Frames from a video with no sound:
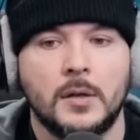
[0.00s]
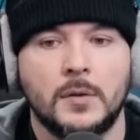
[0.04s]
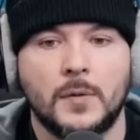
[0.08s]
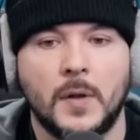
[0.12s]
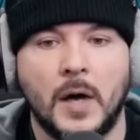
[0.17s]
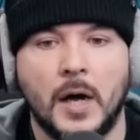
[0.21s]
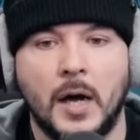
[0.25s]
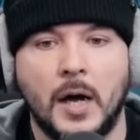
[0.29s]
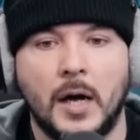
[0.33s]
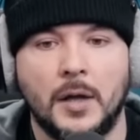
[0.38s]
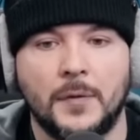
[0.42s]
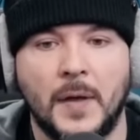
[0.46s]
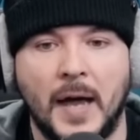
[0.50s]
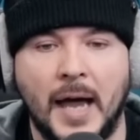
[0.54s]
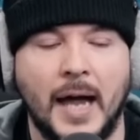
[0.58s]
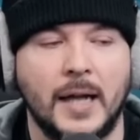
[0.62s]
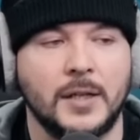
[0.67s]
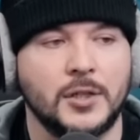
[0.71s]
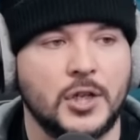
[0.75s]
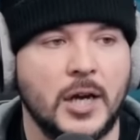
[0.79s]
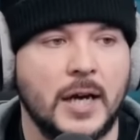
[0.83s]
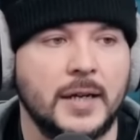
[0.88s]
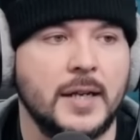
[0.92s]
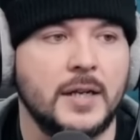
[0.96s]
The
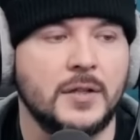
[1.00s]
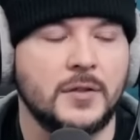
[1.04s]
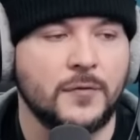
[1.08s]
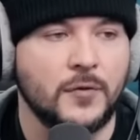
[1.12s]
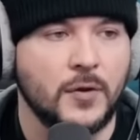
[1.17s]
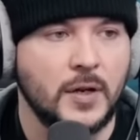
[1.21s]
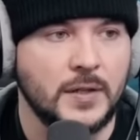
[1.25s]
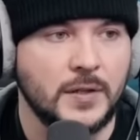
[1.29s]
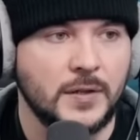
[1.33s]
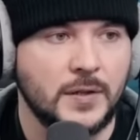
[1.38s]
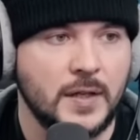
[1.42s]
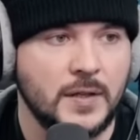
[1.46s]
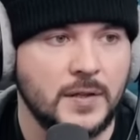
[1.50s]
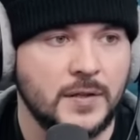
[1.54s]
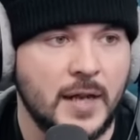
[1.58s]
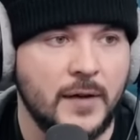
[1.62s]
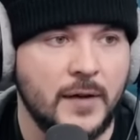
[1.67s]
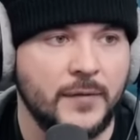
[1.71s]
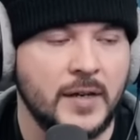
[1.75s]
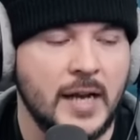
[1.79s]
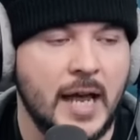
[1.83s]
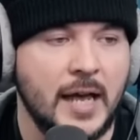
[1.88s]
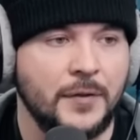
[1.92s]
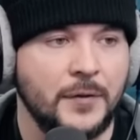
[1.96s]
Han Chinese, for instance,
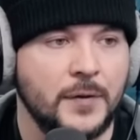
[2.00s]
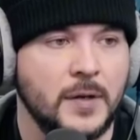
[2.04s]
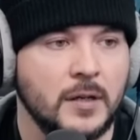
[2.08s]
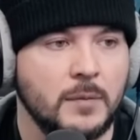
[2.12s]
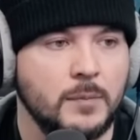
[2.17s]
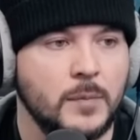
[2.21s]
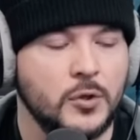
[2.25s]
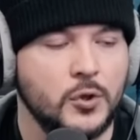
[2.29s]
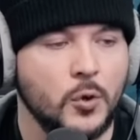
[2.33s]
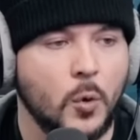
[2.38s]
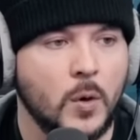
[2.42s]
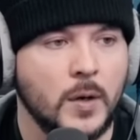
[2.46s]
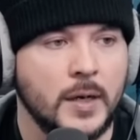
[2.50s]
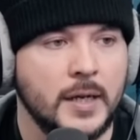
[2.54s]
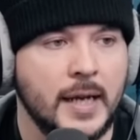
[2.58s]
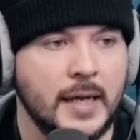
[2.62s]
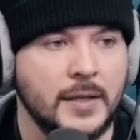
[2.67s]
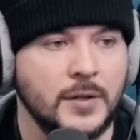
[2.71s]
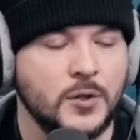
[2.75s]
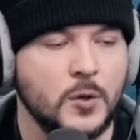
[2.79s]
have an ethnic majority and